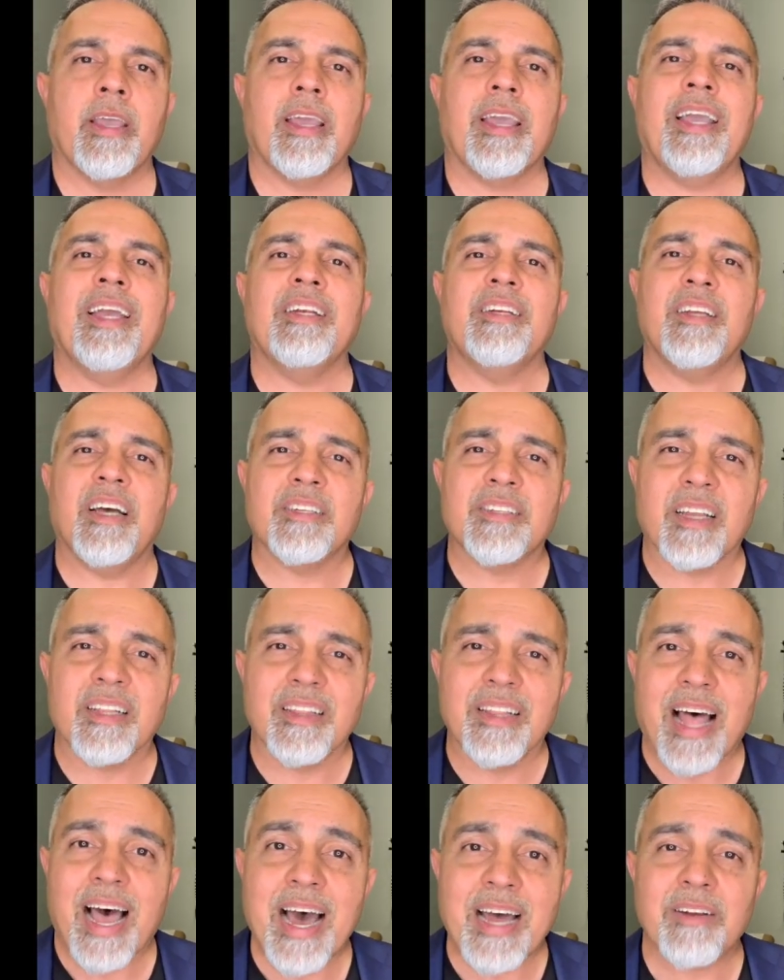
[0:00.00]
It does a
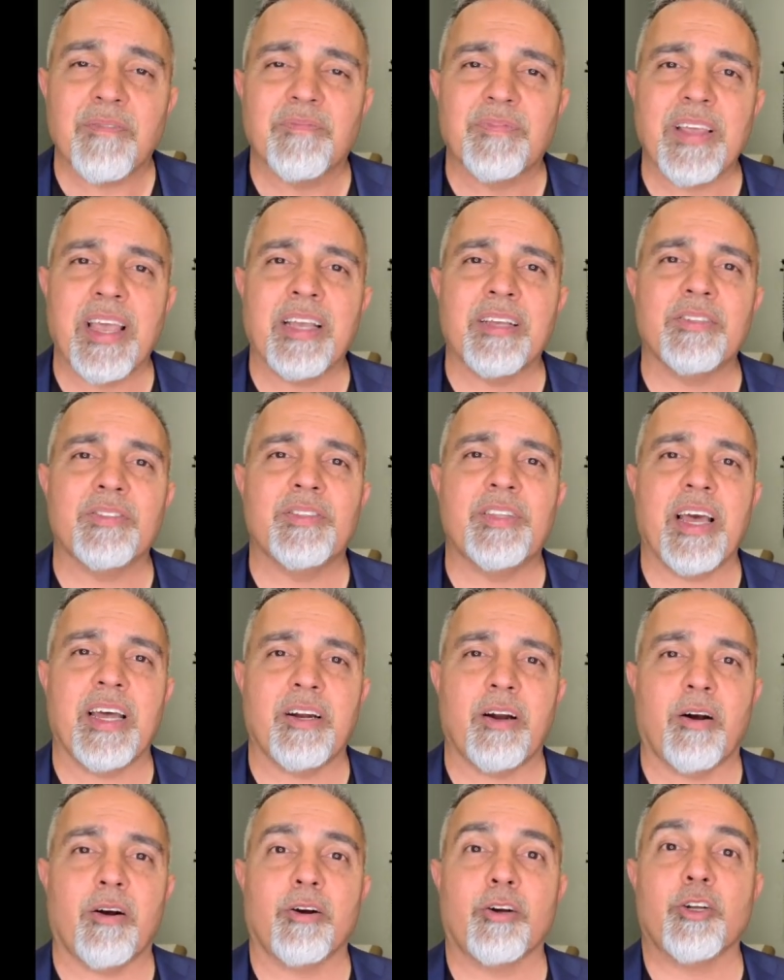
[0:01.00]
lot of things
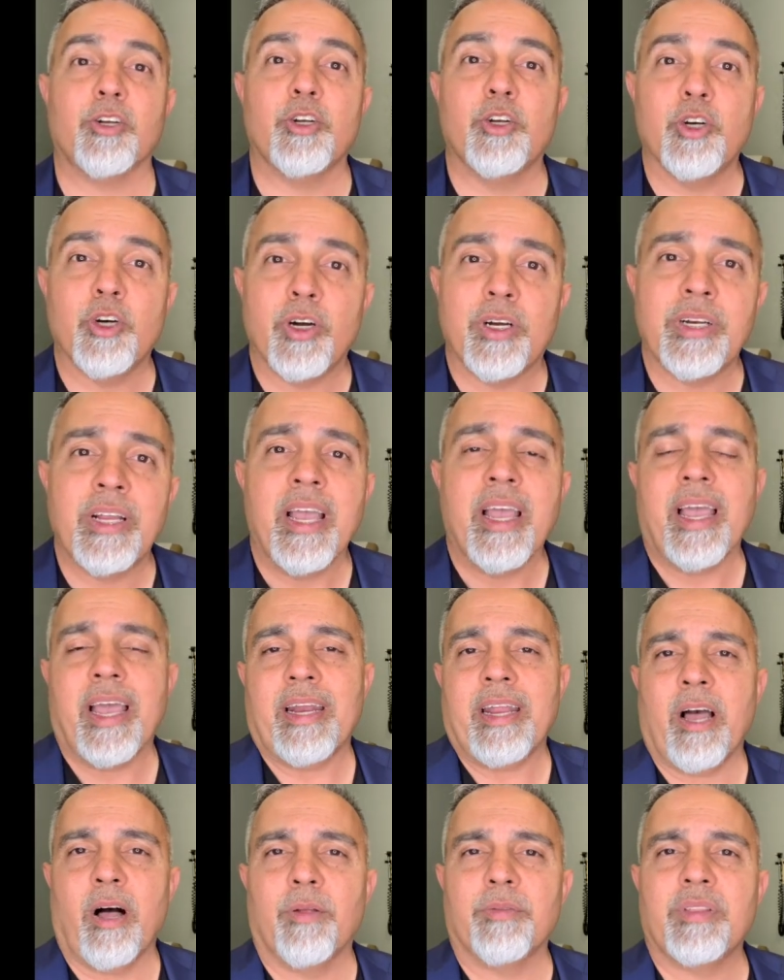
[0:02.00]
that are good and
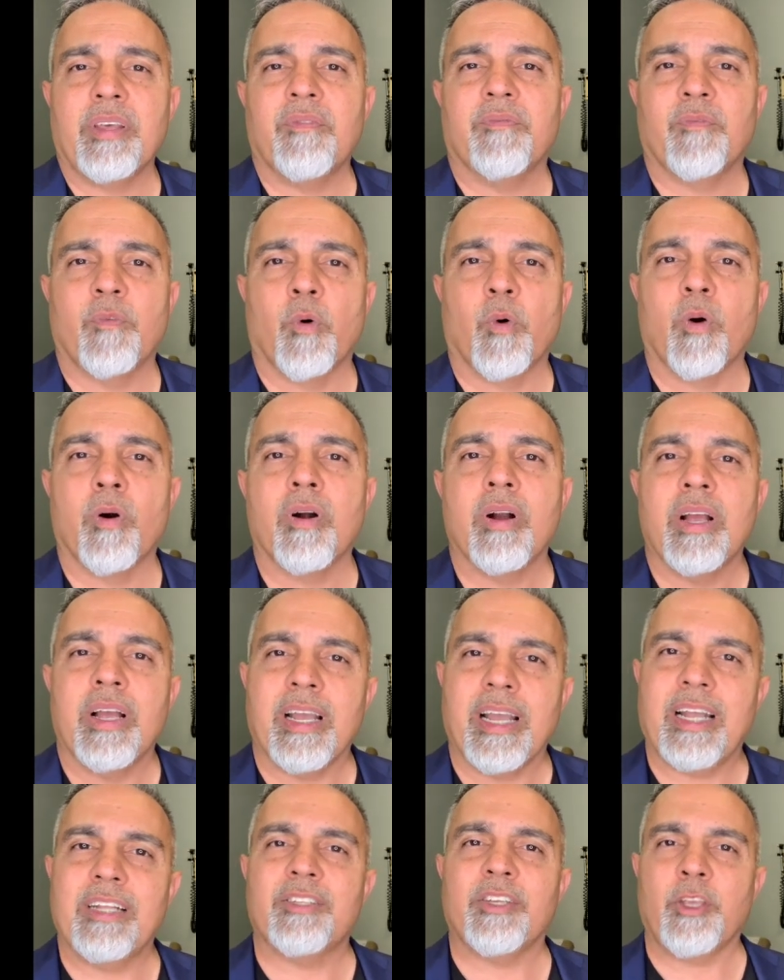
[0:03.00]
healthy for
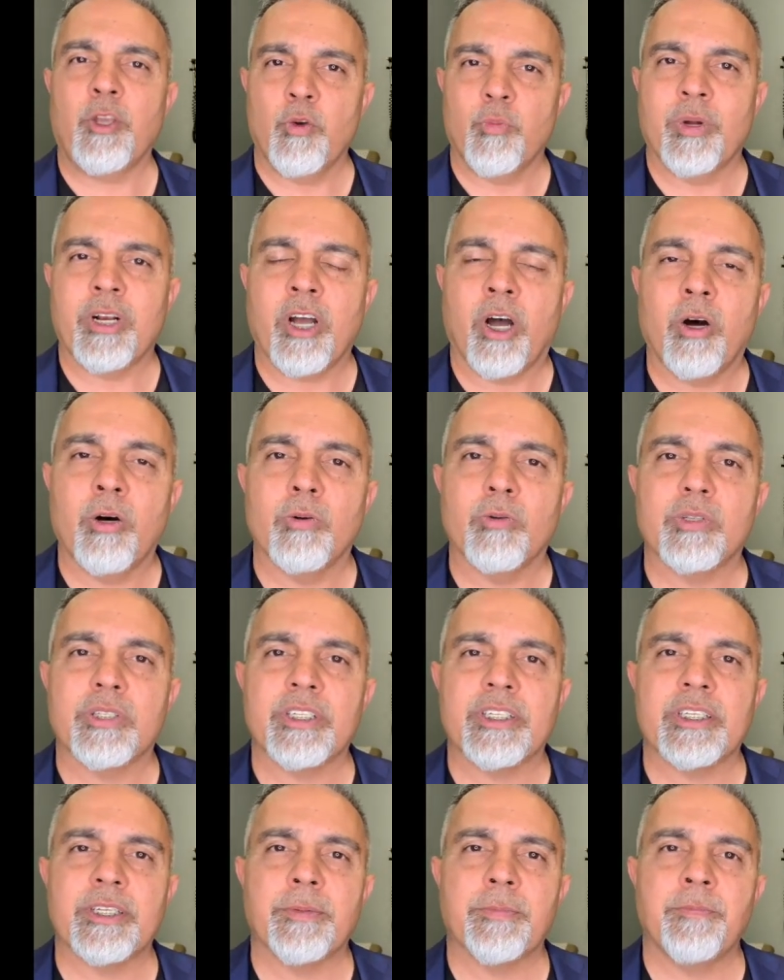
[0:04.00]
its human
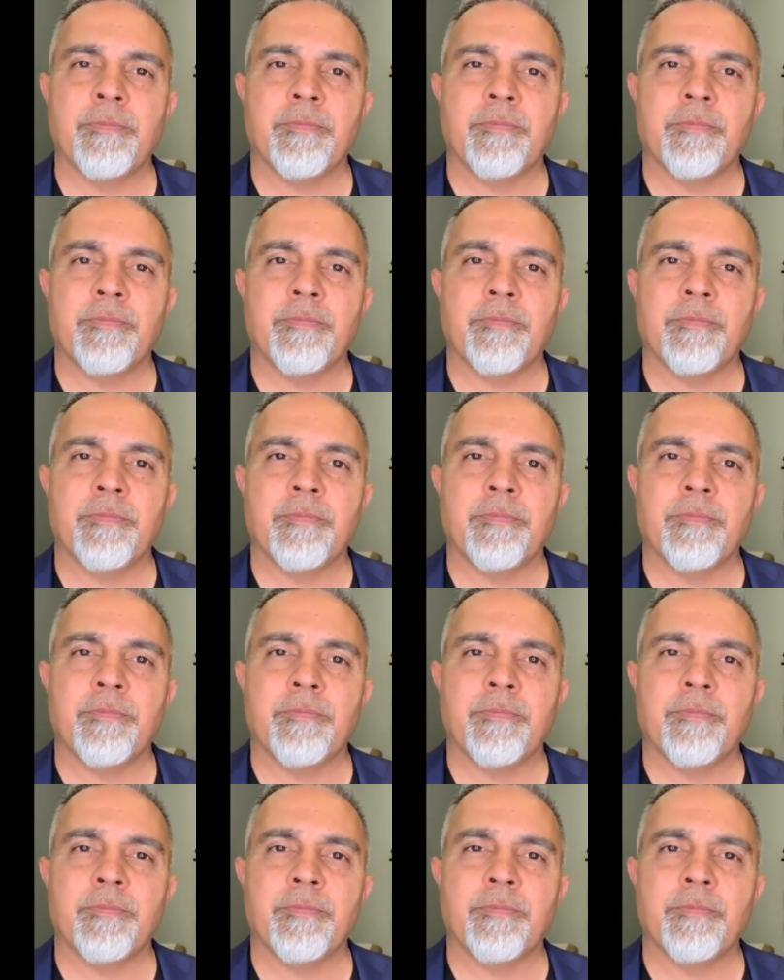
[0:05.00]
host.